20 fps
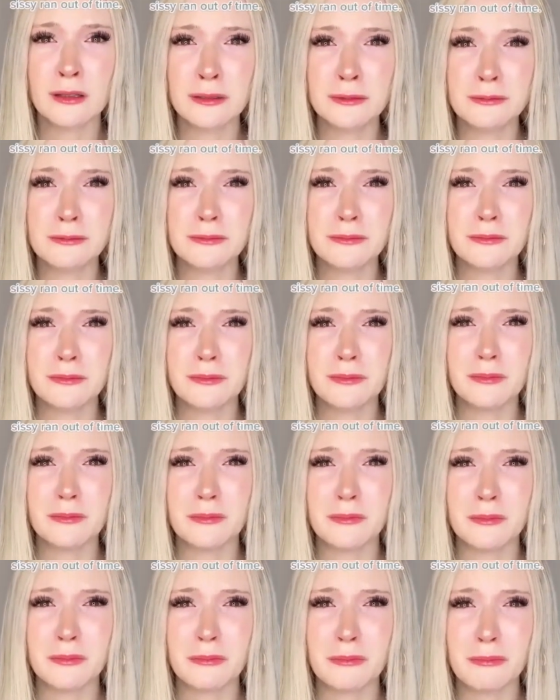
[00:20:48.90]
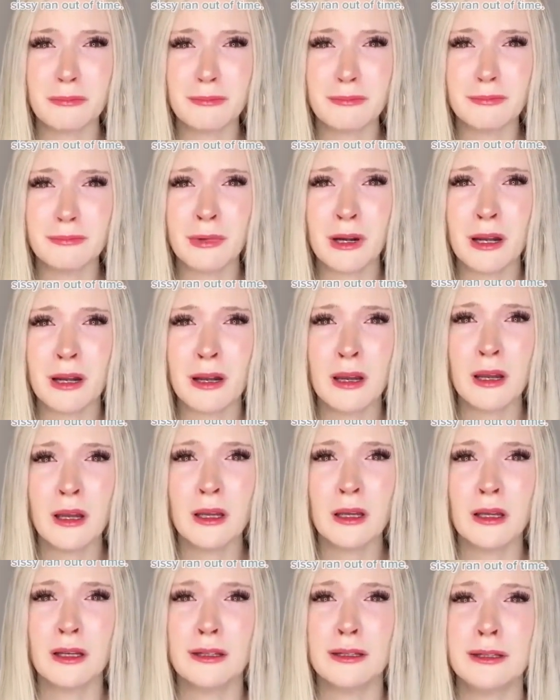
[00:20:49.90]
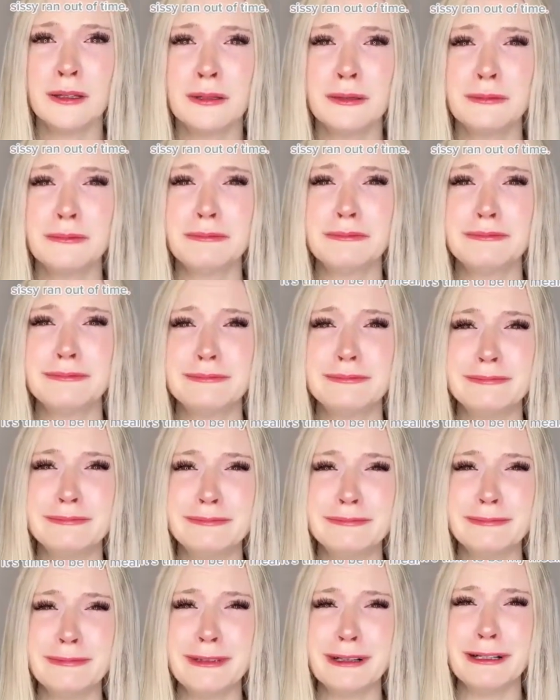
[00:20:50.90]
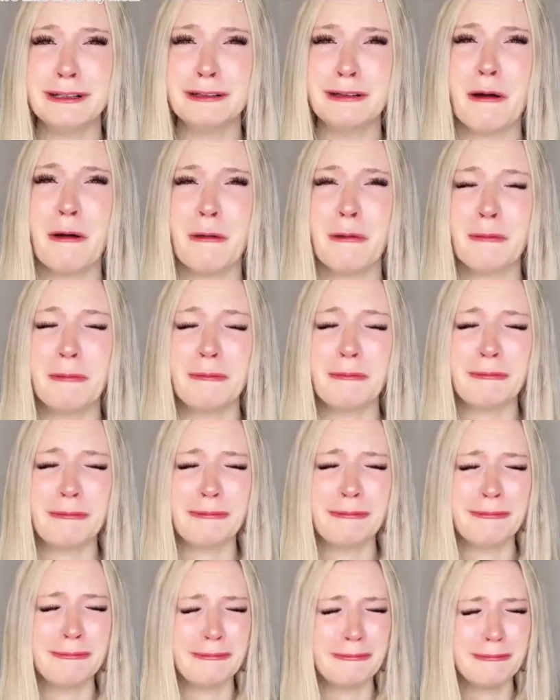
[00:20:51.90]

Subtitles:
Looks like little C ran out of time. It's time to be my meal.